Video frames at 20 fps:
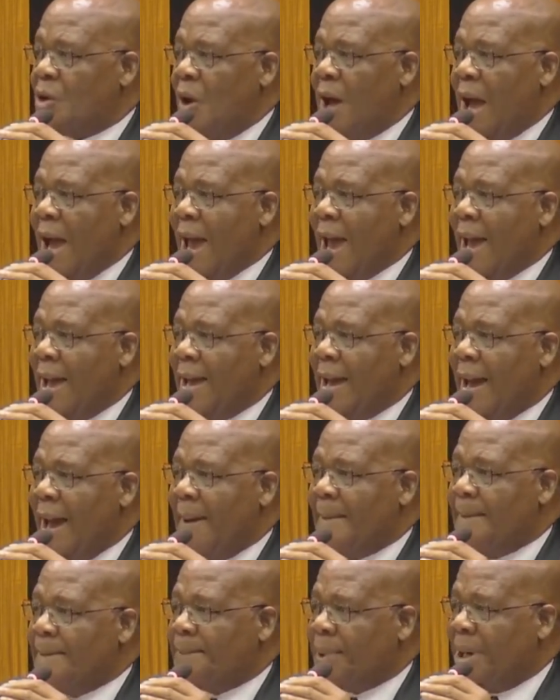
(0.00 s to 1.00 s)
So I
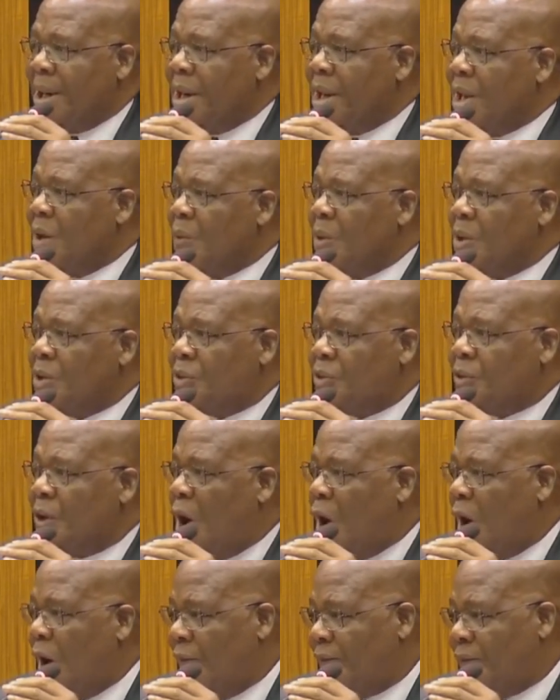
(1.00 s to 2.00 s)
am pleading
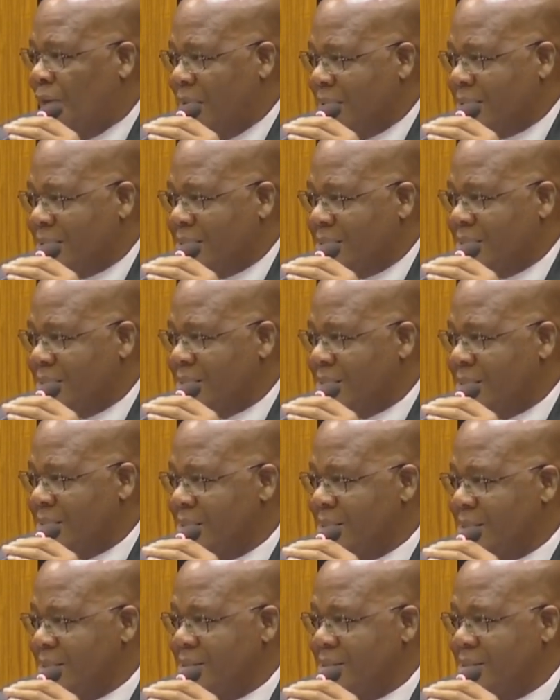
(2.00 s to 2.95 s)
with all of us